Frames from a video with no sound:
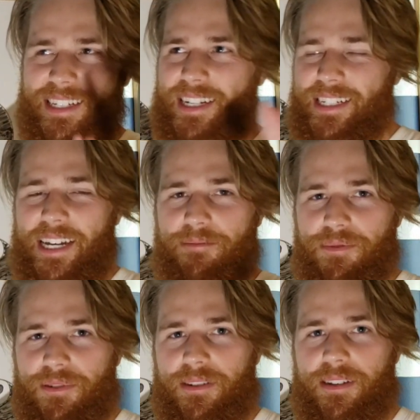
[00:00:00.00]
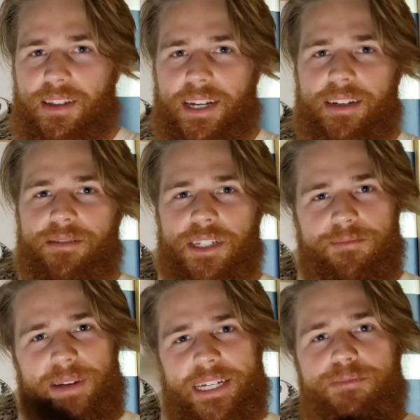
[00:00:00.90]
an example, like
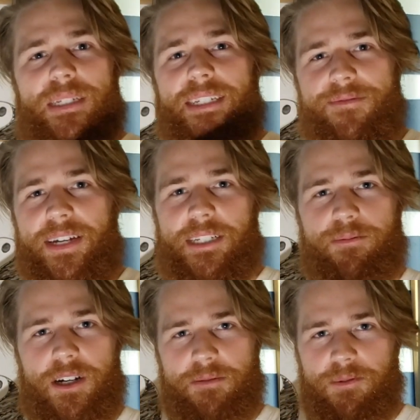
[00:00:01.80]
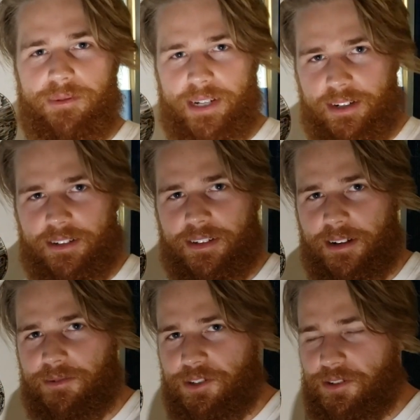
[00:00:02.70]
just be as specific as possible when it
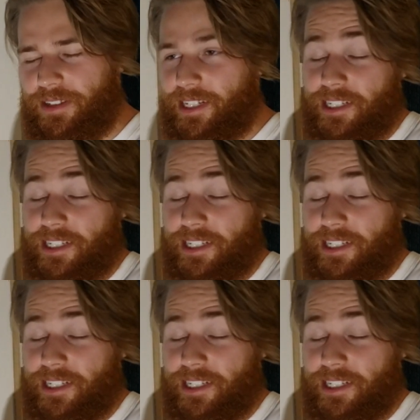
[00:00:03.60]
comes to certain things,